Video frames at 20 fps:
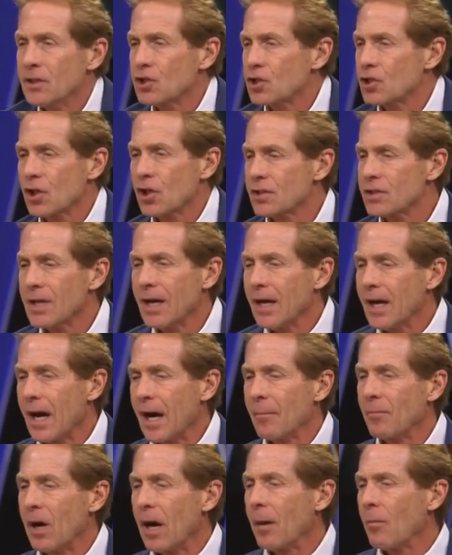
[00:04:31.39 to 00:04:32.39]
It's just,
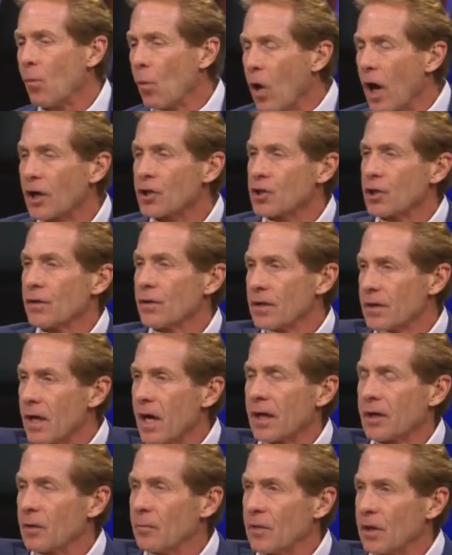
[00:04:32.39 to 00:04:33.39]
I'm watching the
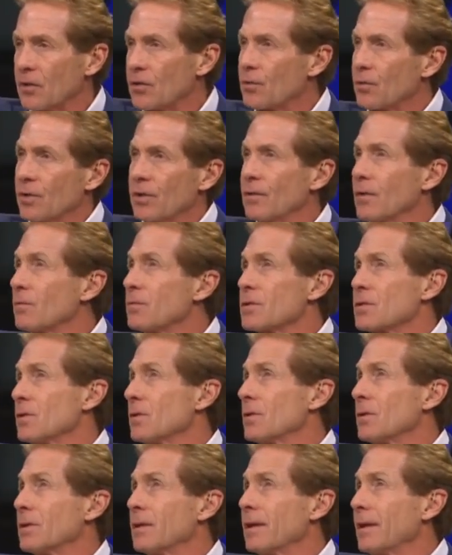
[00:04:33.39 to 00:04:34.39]
documentary that was
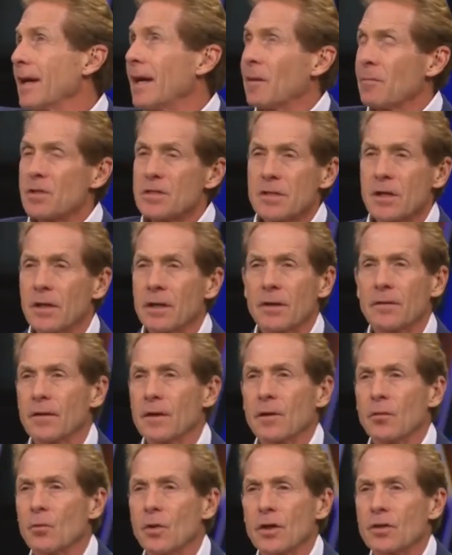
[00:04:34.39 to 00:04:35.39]
on Amazon, I
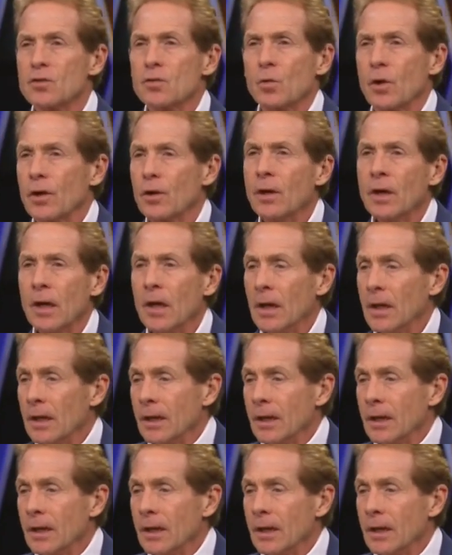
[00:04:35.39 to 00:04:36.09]
think it was, where